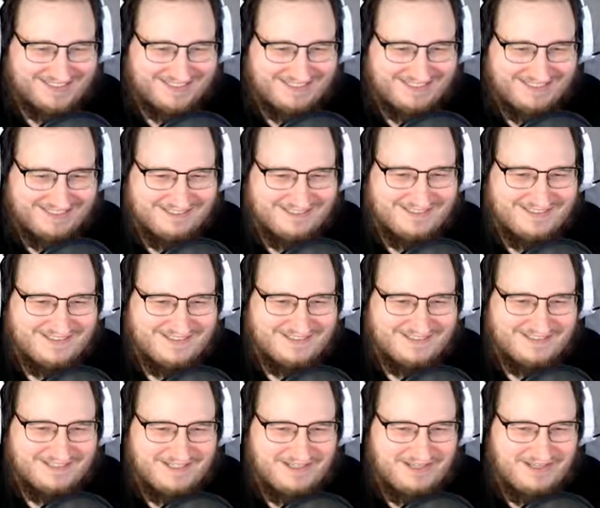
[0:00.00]

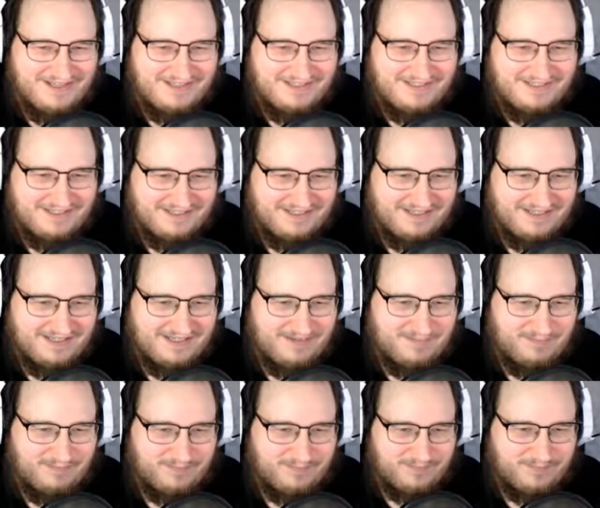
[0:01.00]

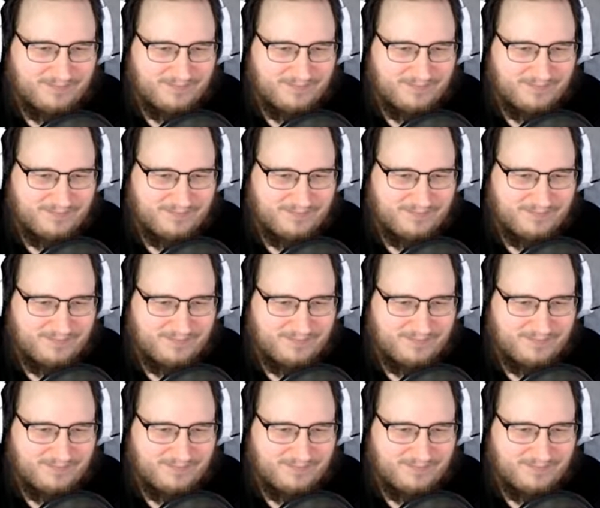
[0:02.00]
[no speech]